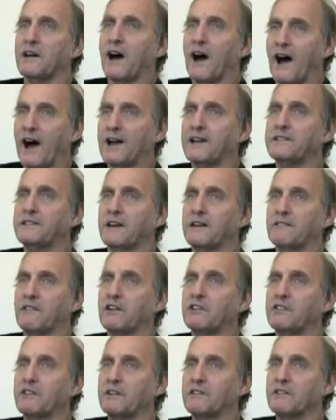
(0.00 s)
I say
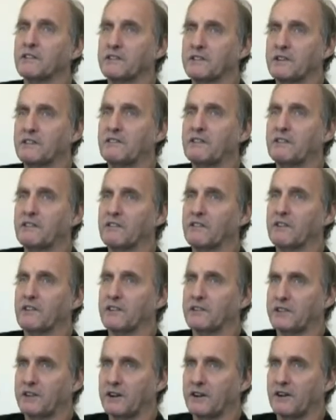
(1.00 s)
most people see people
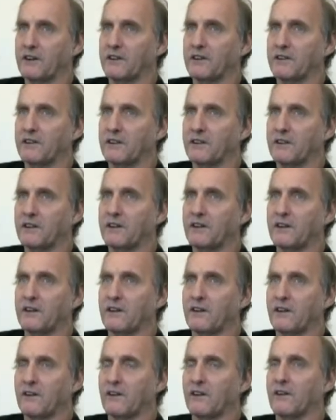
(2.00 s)
in a chair
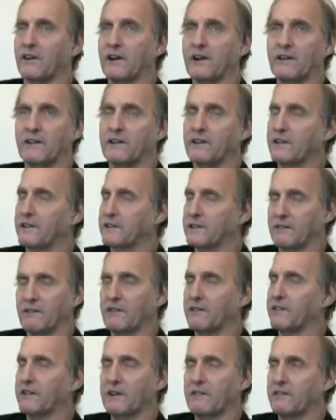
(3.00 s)
or some
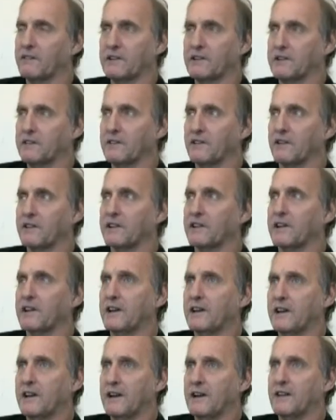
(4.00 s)
other type of disability
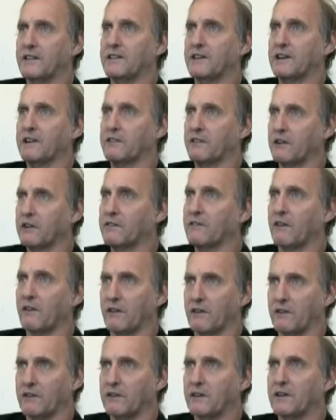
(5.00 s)
and think good about
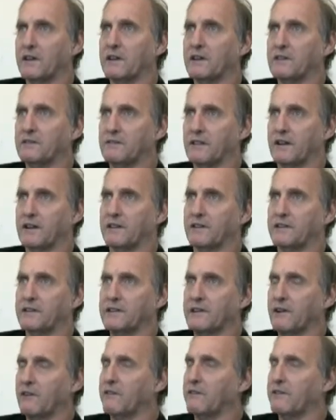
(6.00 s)
it, but
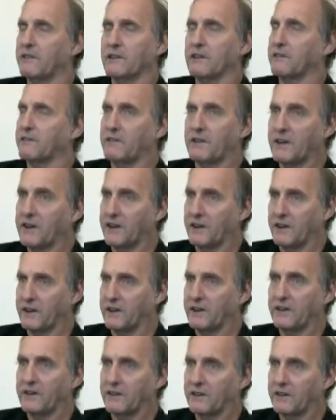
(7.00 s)
you don't feel the pity.
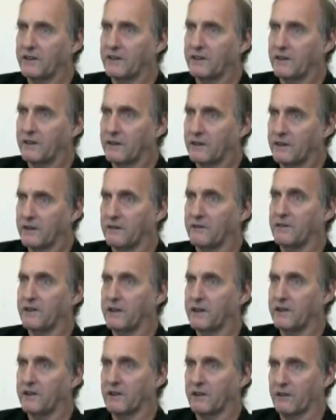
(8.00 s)
The
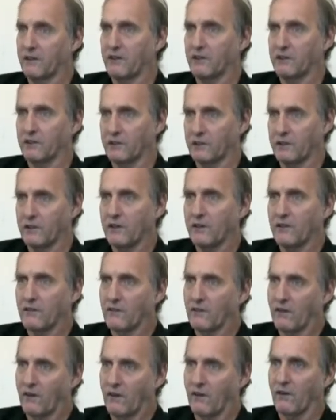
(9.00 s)
pity that goes with,
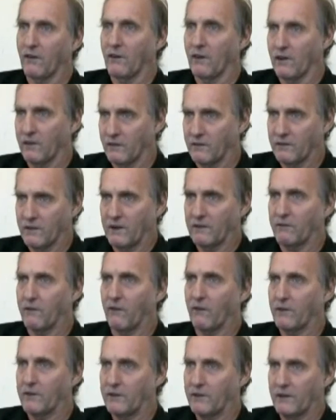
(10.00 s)
oh, that
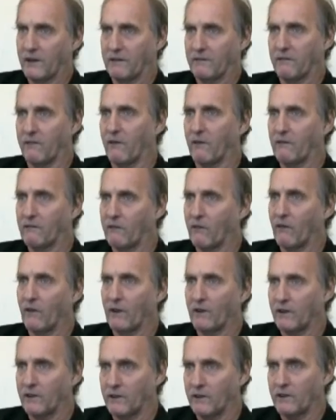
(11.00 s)
poor boy.